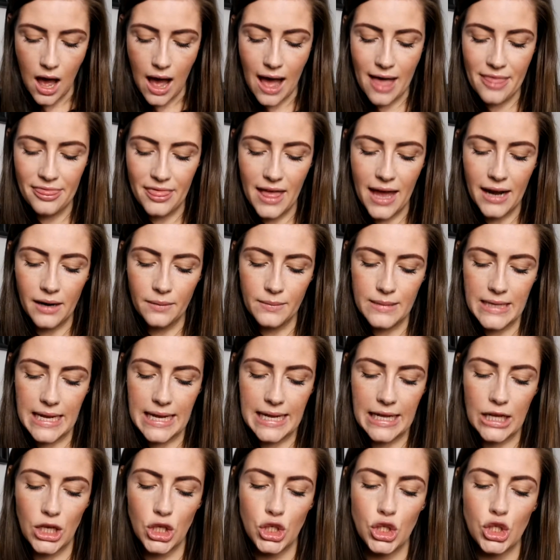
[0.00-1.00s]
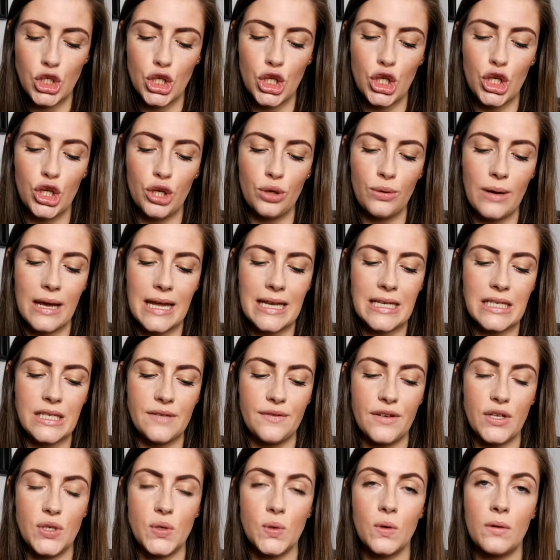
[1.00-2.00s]
And then I'm taking 2
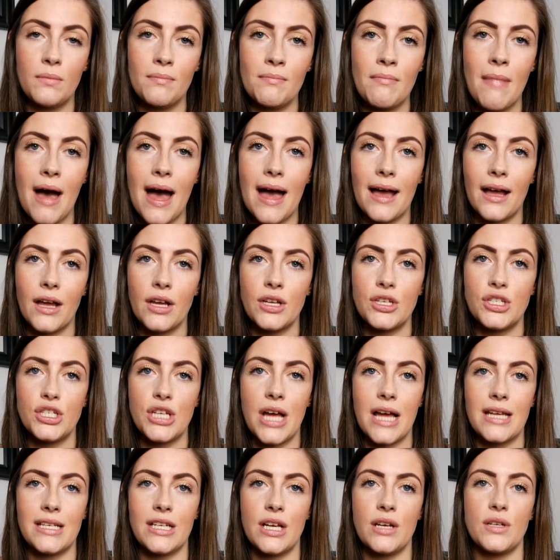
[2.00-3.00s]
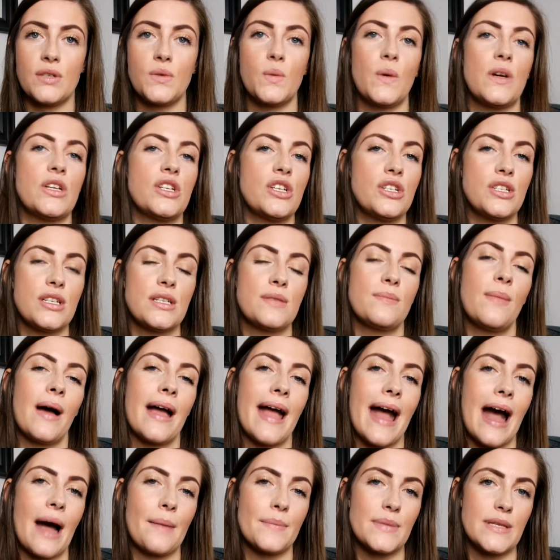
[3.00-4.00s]
individual MAC shadows, which are just
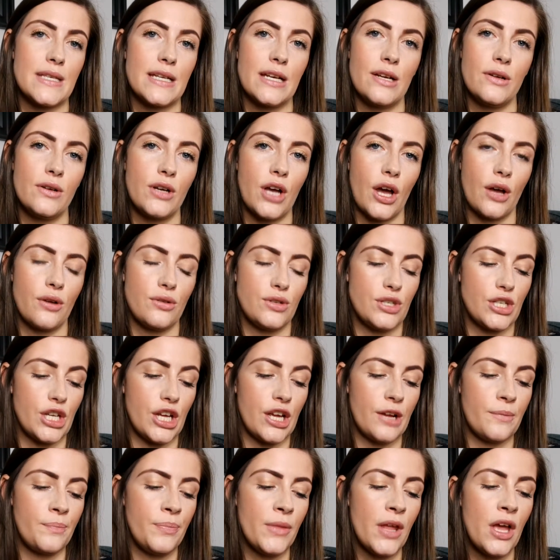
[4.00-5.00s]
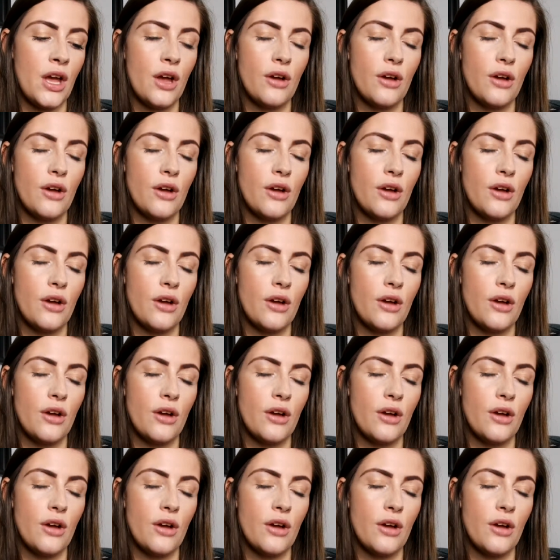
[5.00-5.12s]
my absolute go-to.